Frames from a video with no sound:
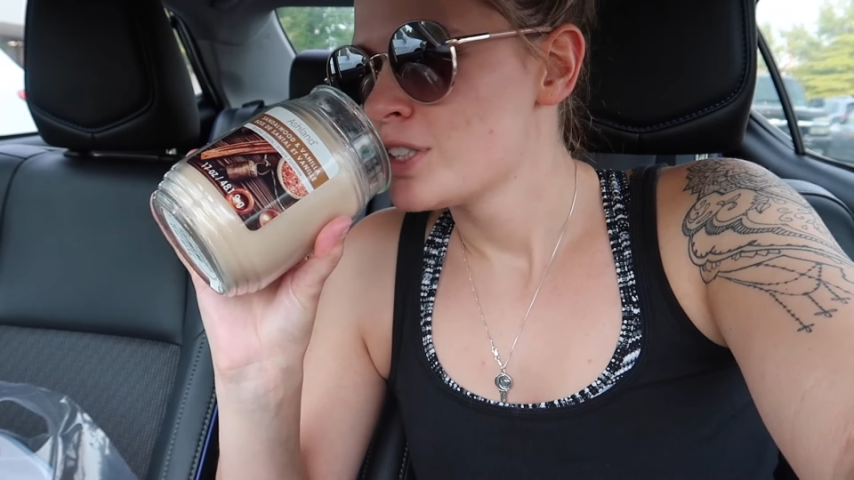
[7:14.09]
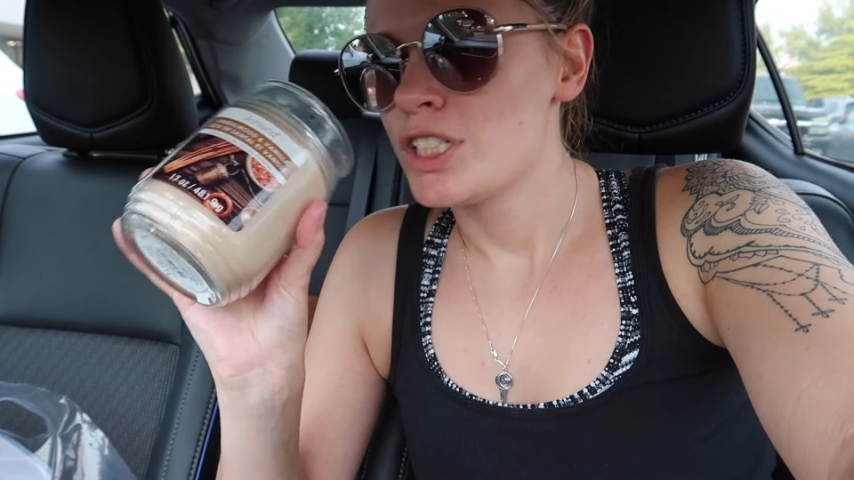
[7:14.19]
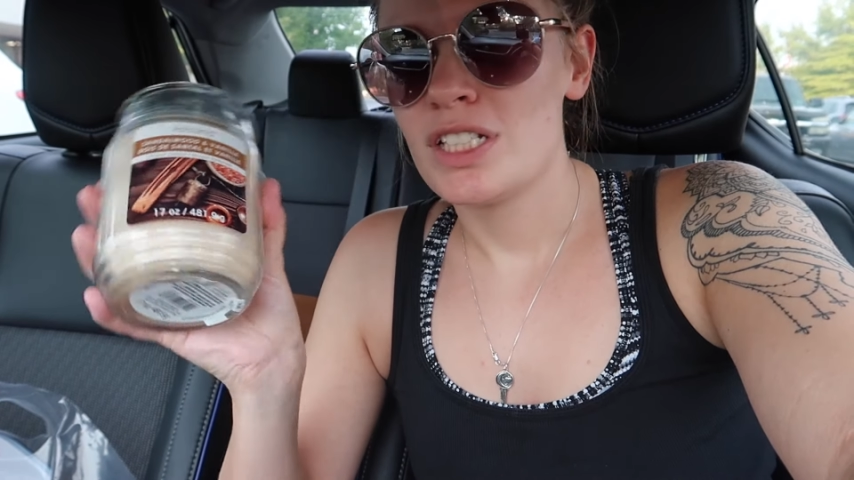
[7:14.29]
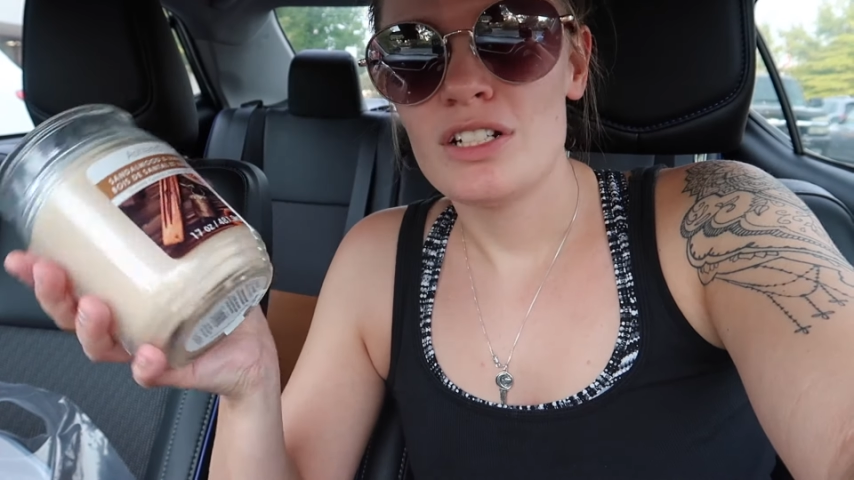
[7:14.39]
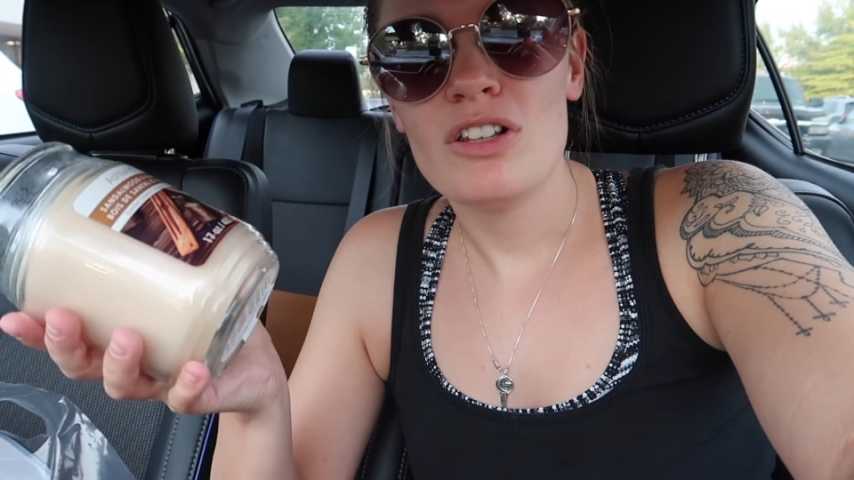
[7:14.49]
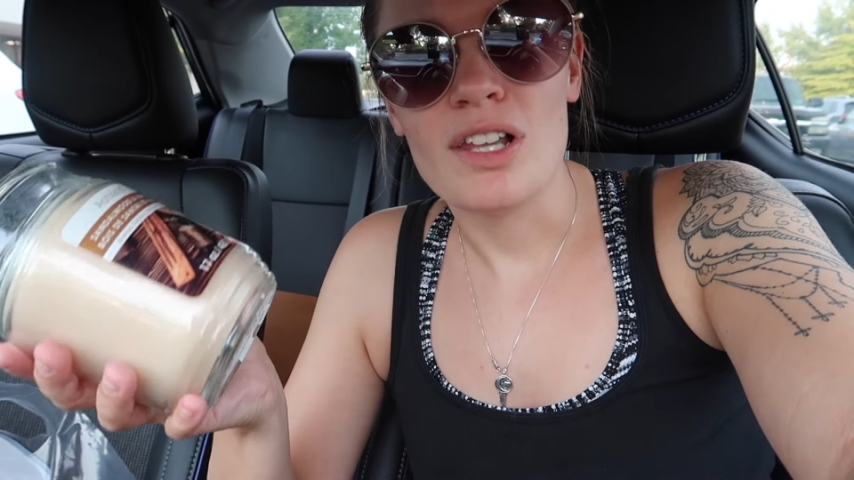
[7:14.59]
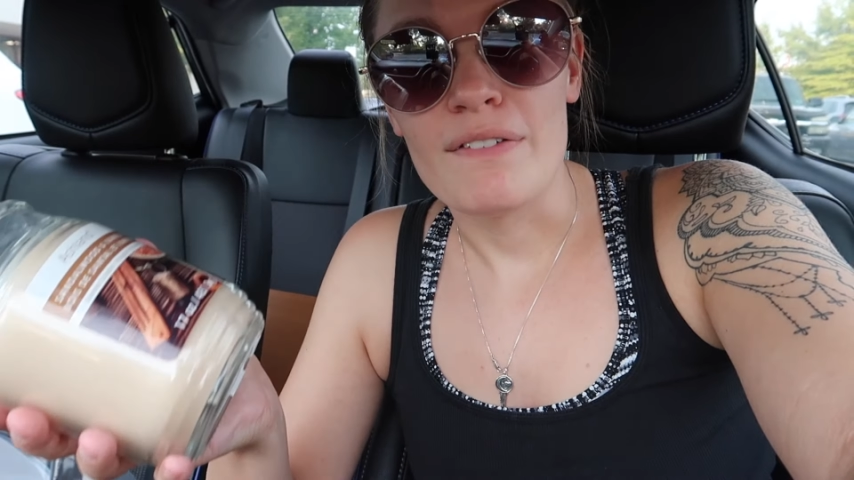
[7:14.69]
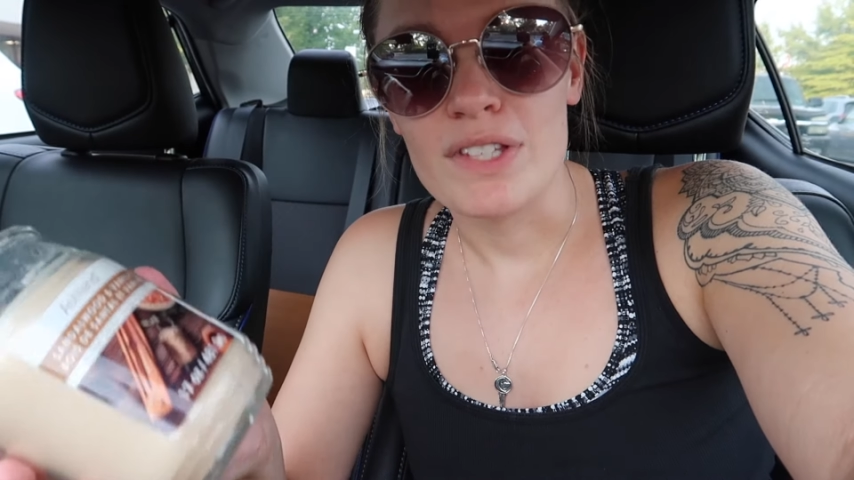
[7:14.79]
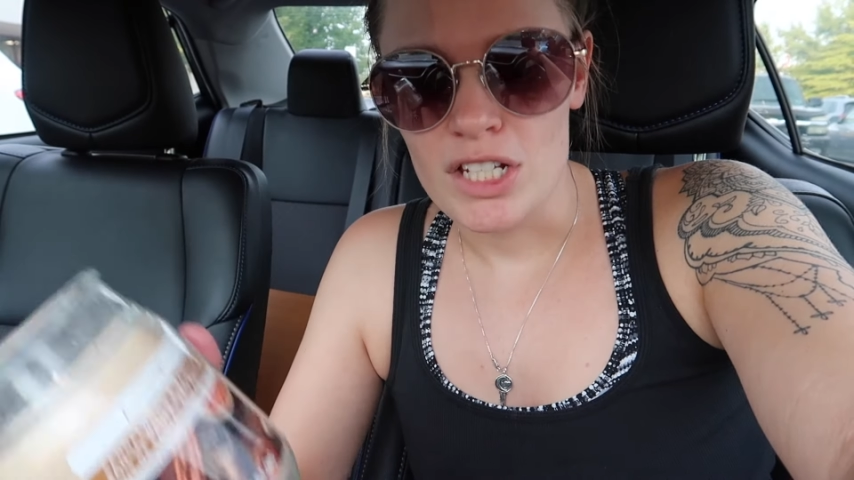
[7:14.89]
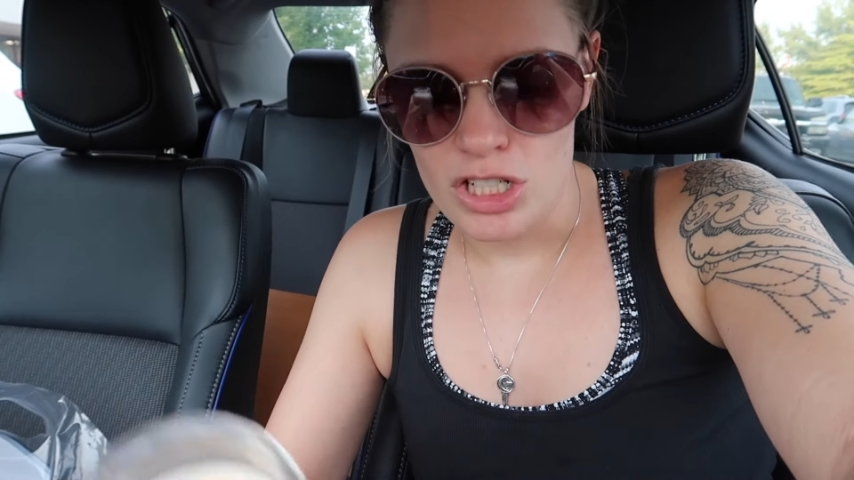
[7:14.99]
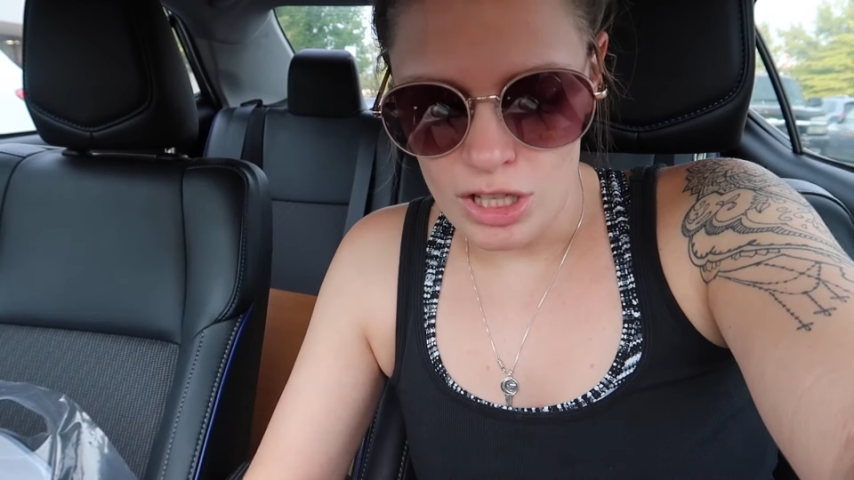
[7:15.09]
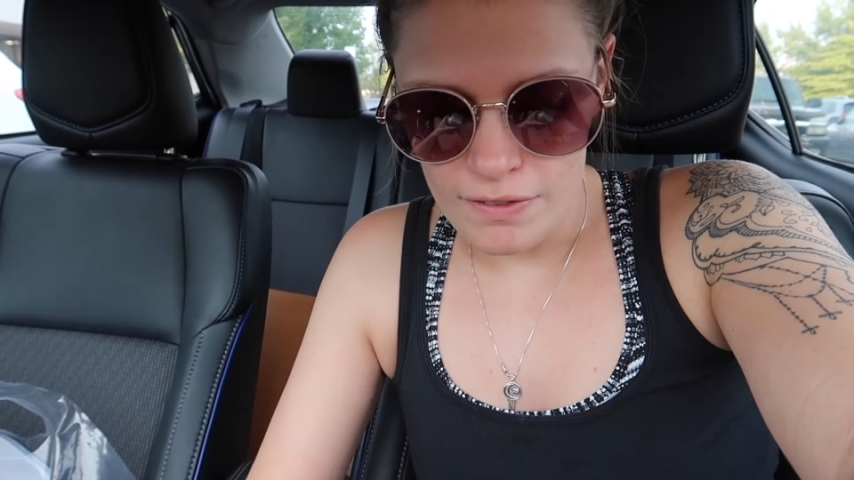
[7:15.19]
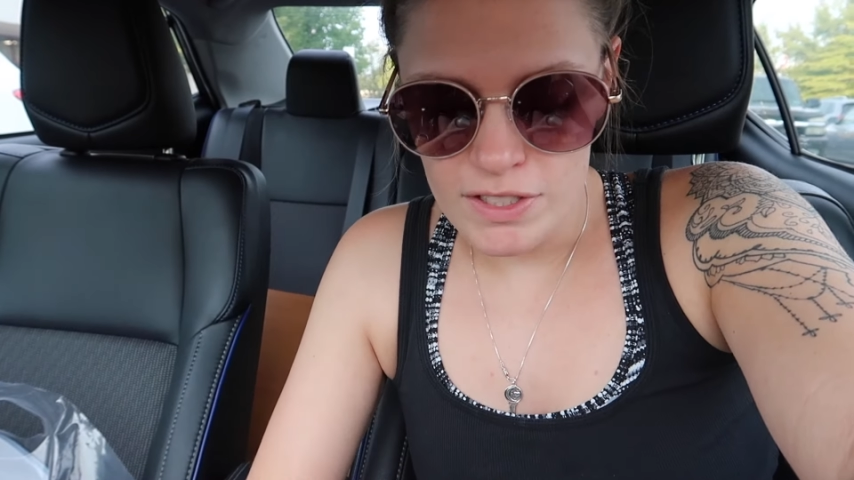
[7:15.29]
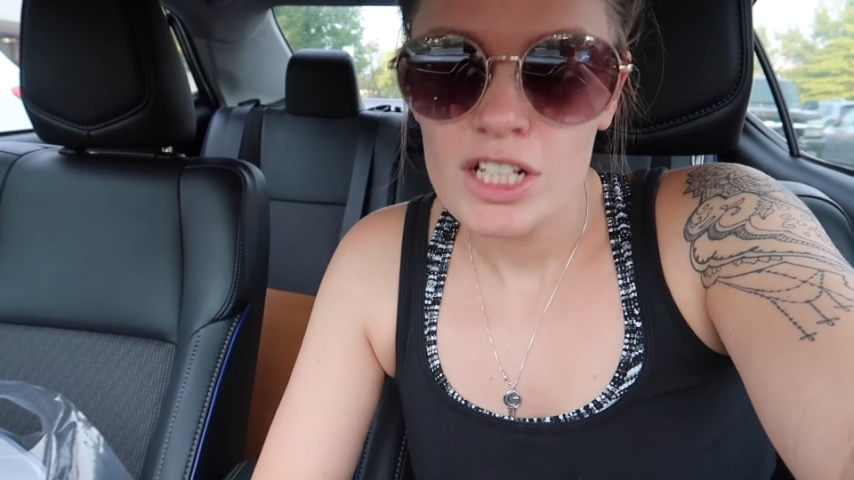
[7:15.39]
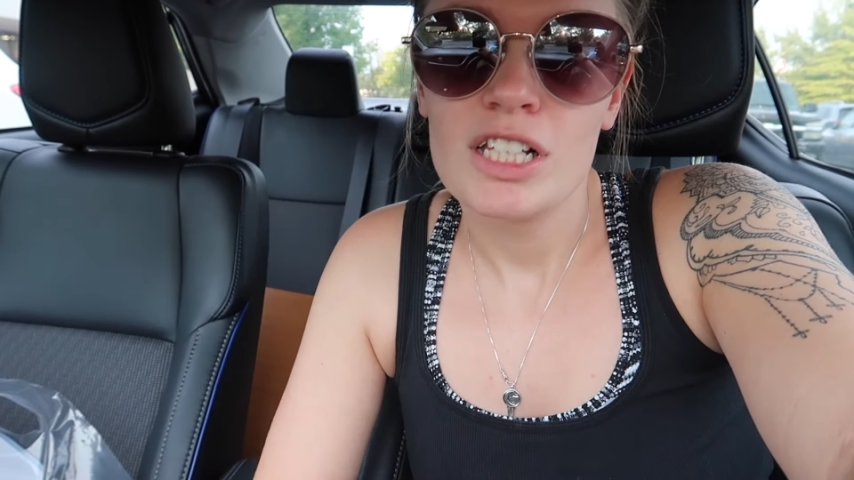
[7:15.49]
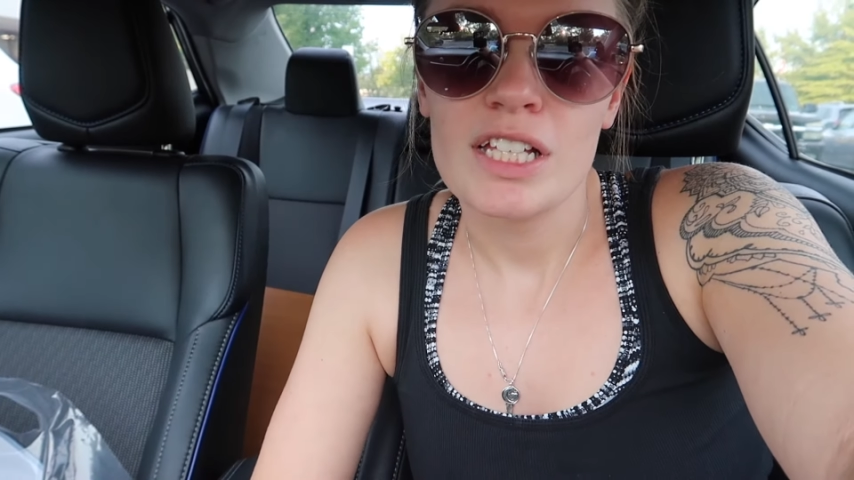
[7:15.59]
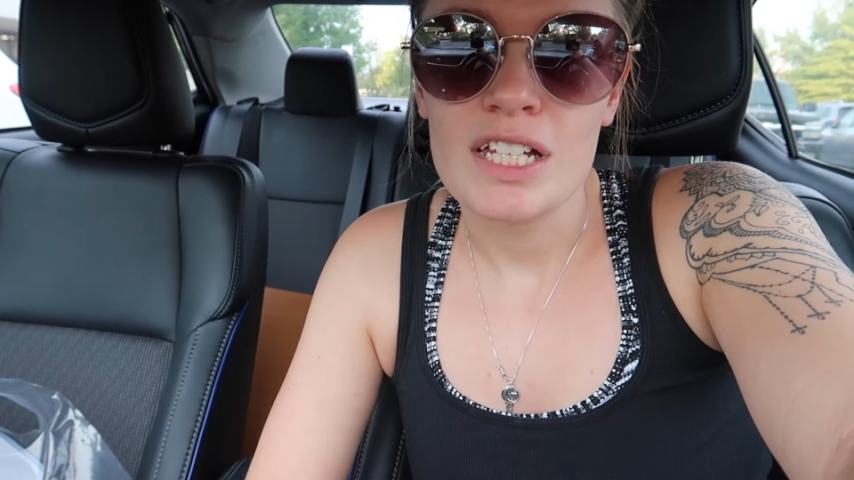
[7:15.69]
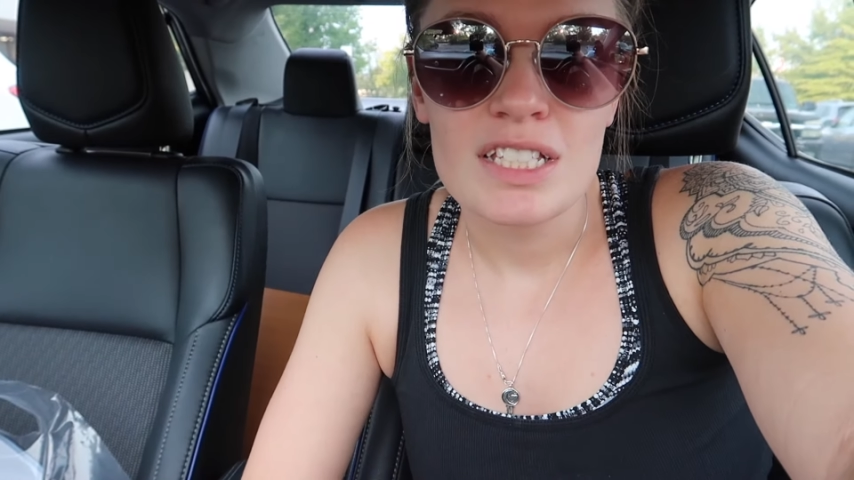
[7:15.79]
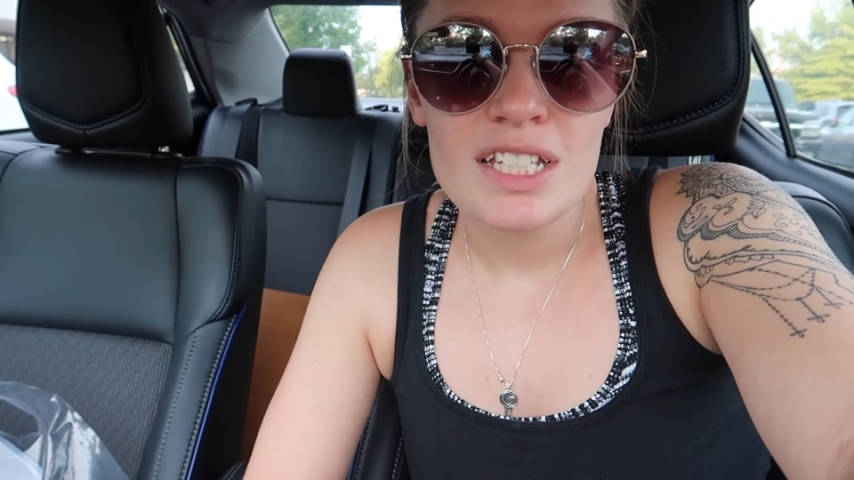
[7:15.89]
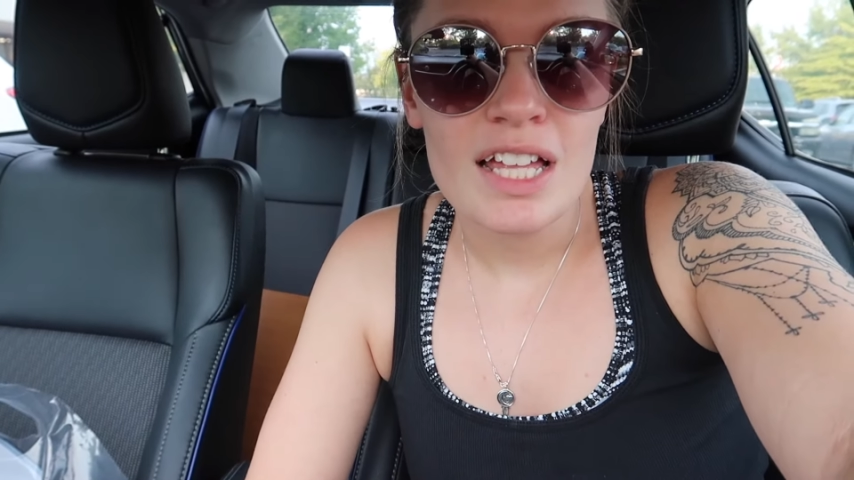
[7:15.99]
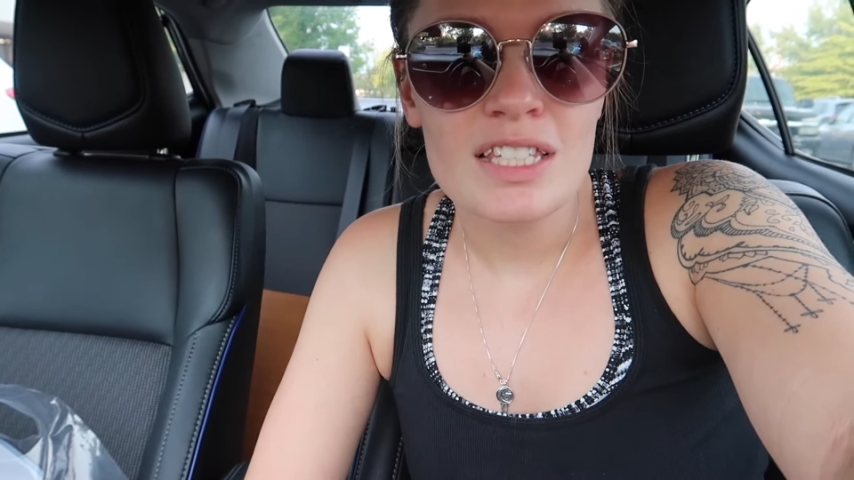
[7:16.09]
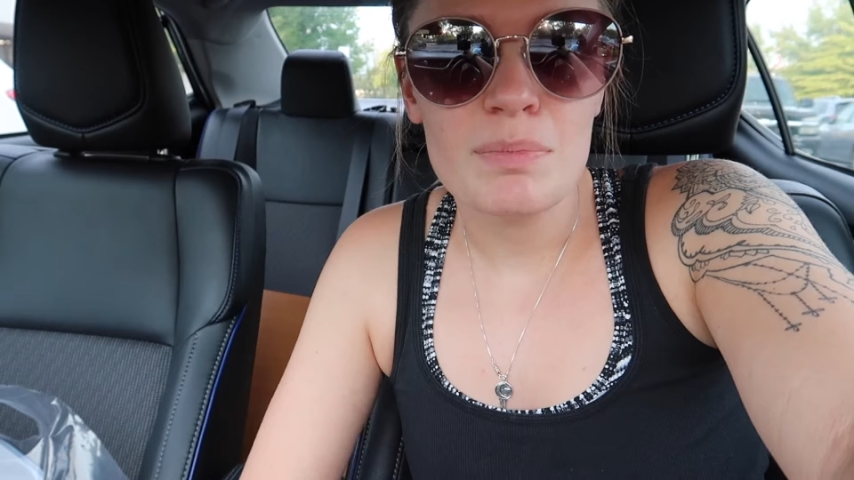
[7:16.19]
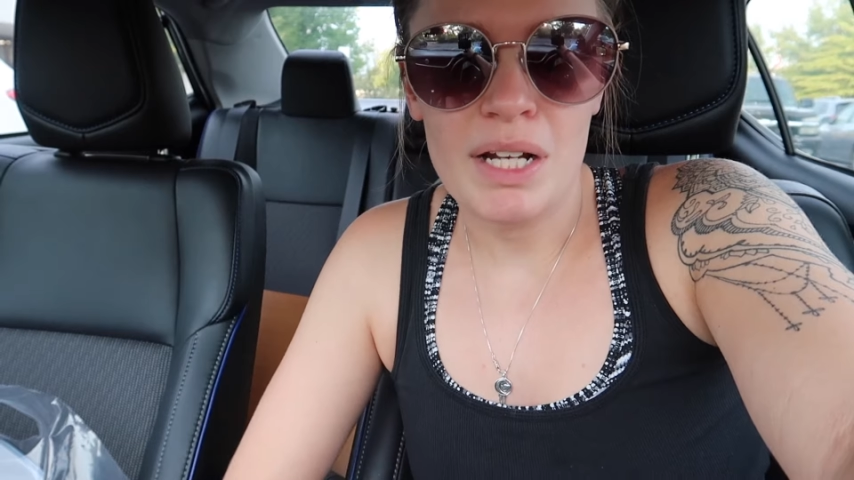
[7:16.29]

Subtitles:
Christina loved this. She loves clean scents,